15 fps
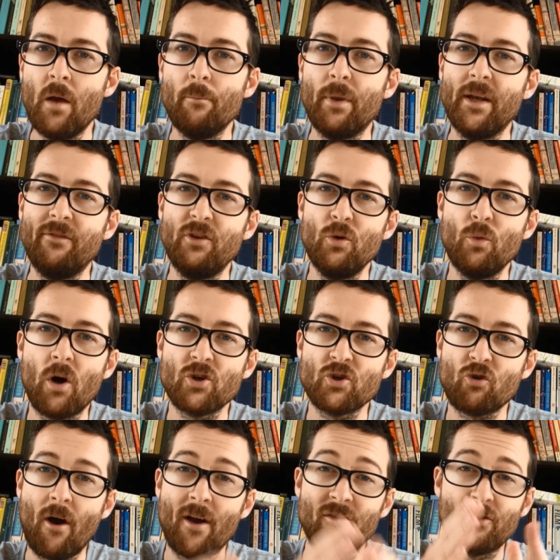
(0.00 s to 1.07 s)
But if you are
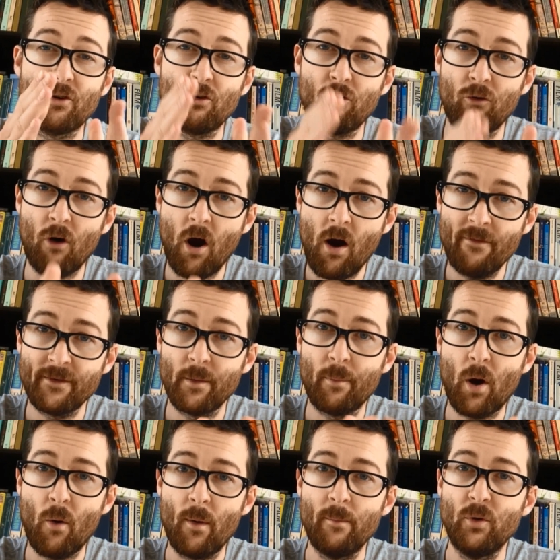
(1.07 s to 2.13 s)
trying to craft a
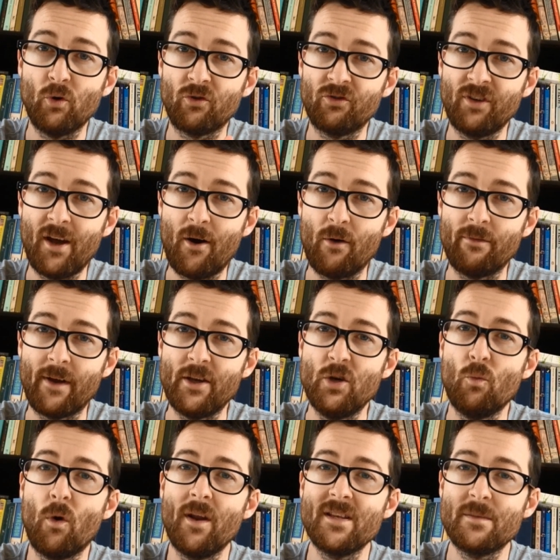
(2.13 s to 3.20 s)
poem yourself and you
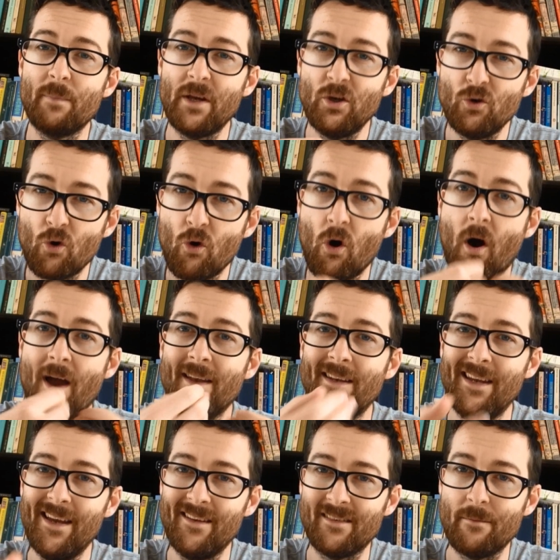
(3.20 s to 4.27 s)
want it to be your
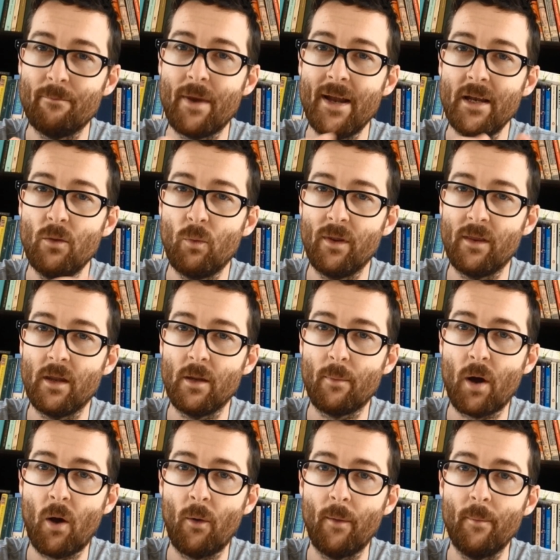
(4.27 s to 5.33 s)
ideas embedded within the
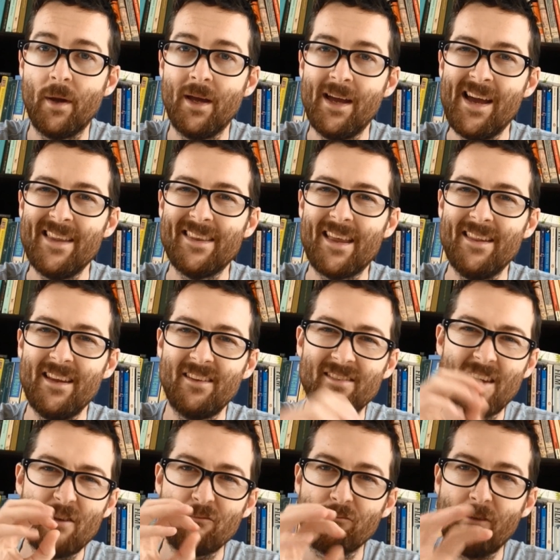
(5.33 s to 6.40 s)
poem, then this
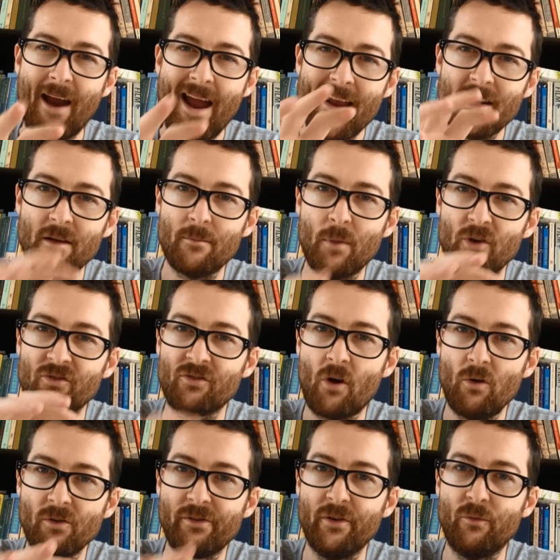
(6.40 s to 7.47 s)
random
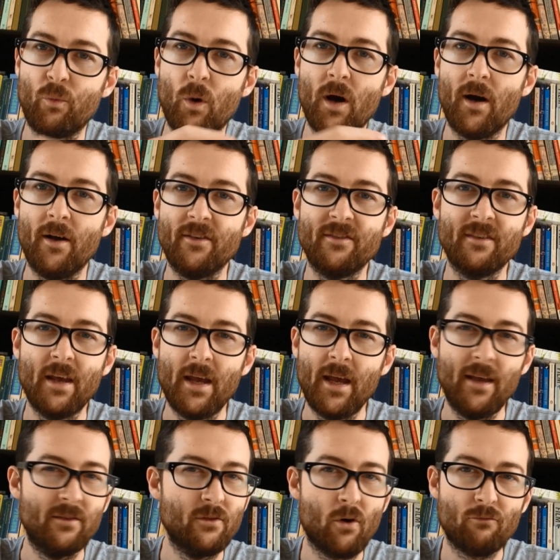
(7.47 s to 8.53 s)
assault of words
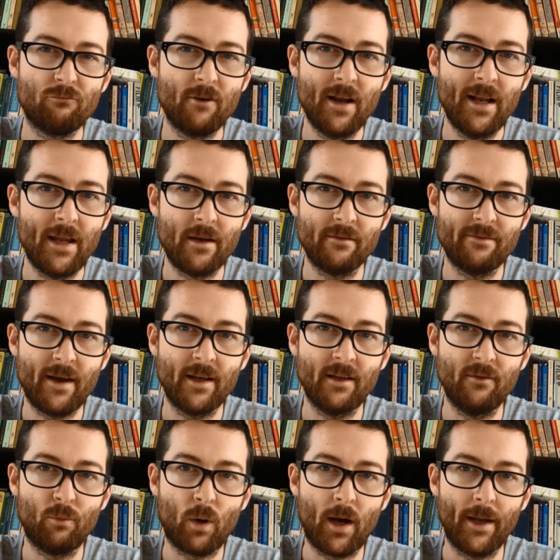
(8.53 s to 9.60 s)
is not really an
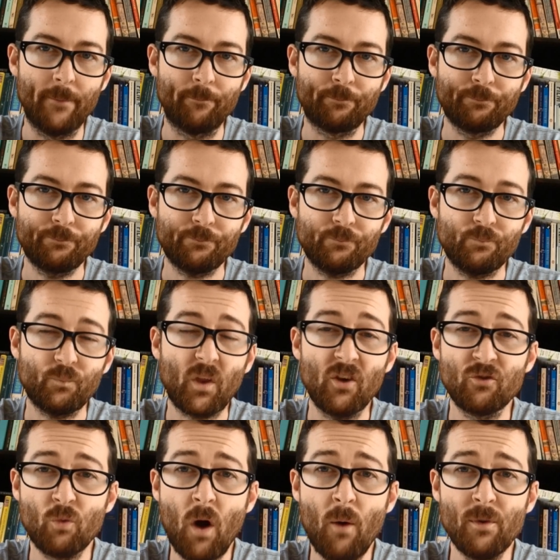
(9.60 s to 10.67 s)
effective way.
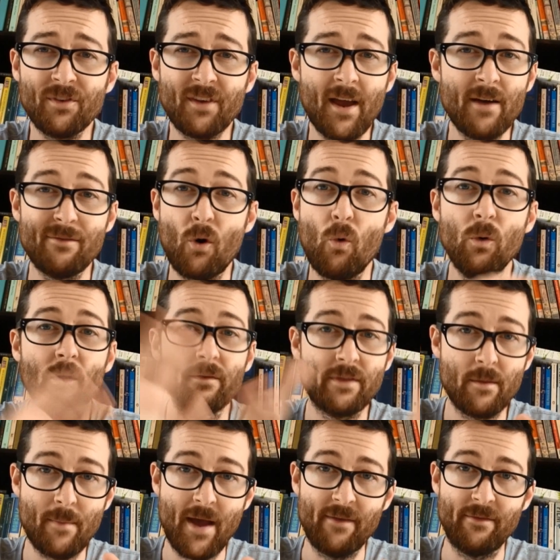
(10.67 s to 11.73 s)
So I would say of all of the
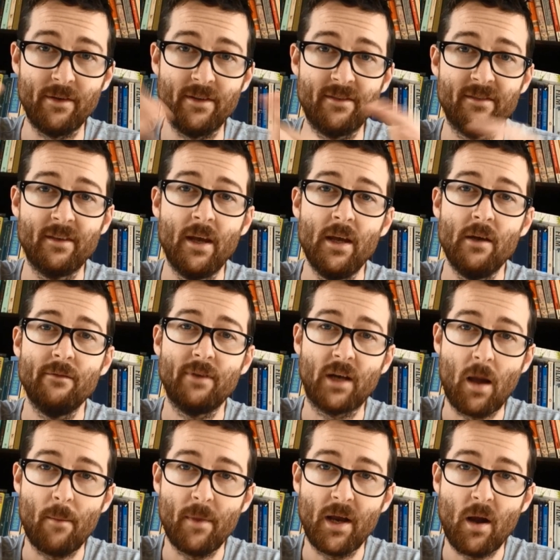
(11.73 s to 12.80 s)
methods for
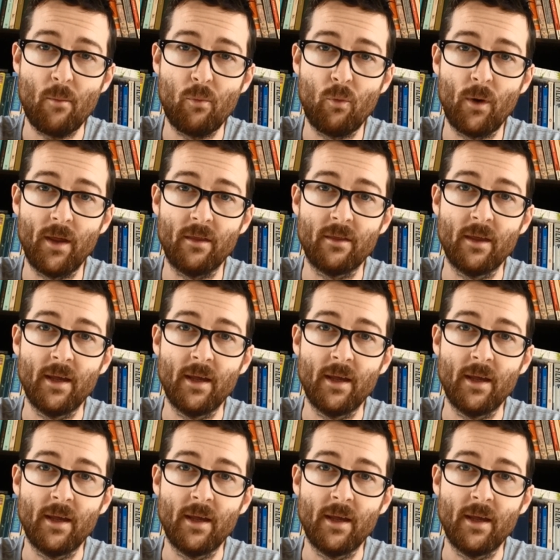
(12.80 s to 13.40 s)
coming up with